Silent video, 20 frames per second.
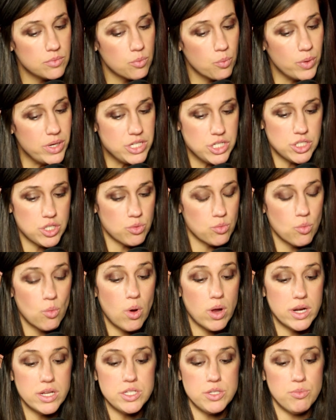we just
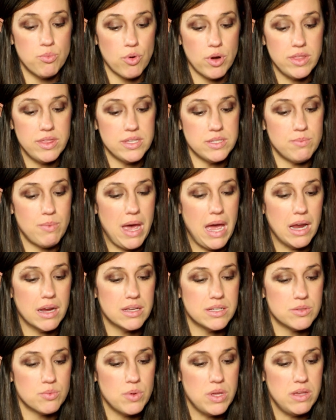wanted to bring this back
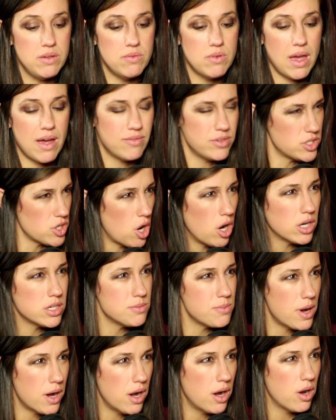because we haven't talked
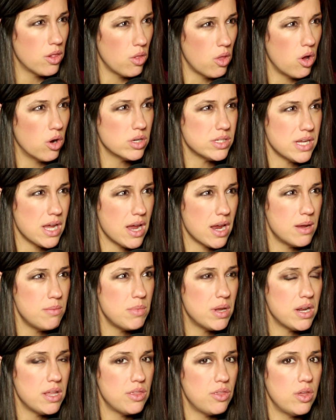about it in a long
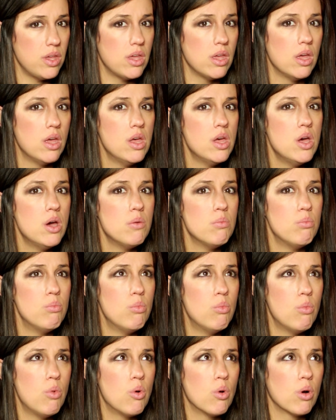time. And I think
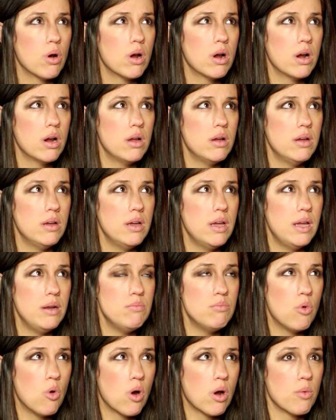more
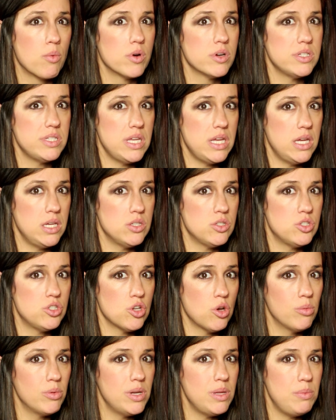and more we're seeing
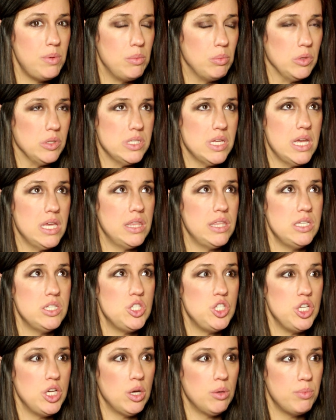so many people take
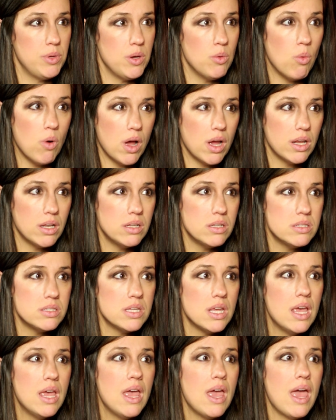these
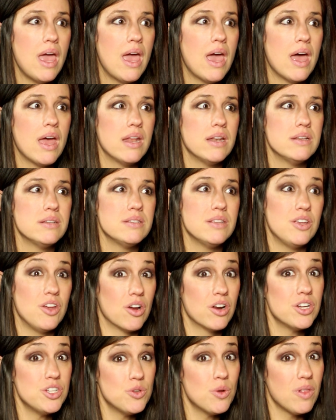GLP-1s, and
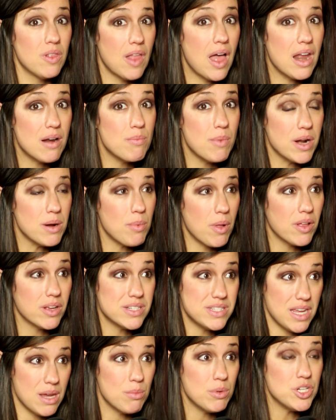you're going to do a lot of
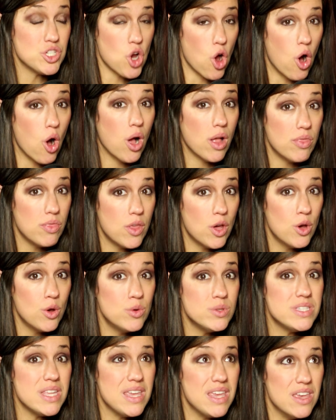metabolic damage on
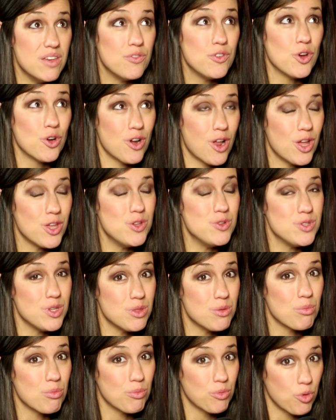those if you're not
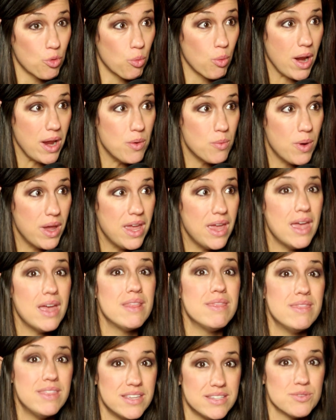using them the right way.
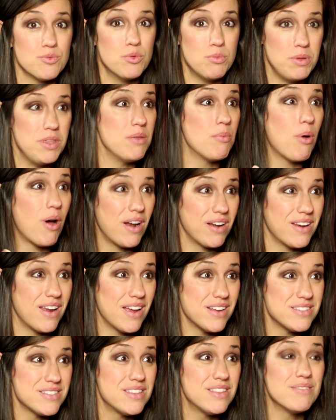And this would be the
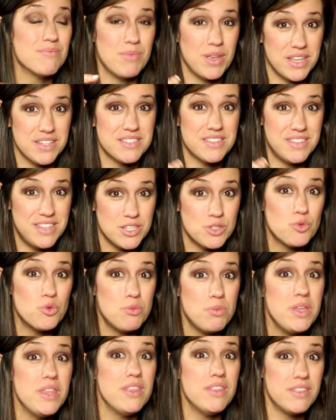podcast, because this
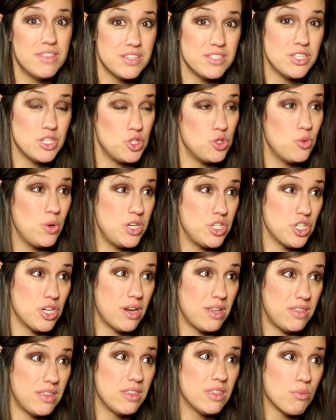would be the
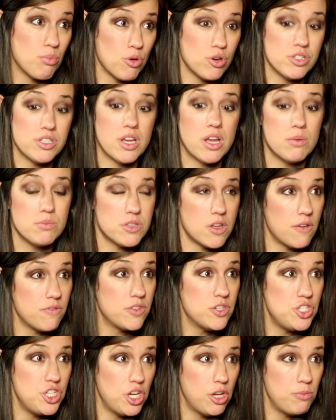situation. I think the person comes off
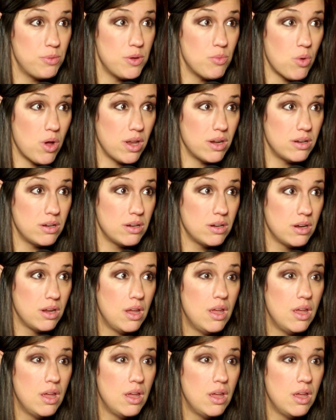the GLP-1,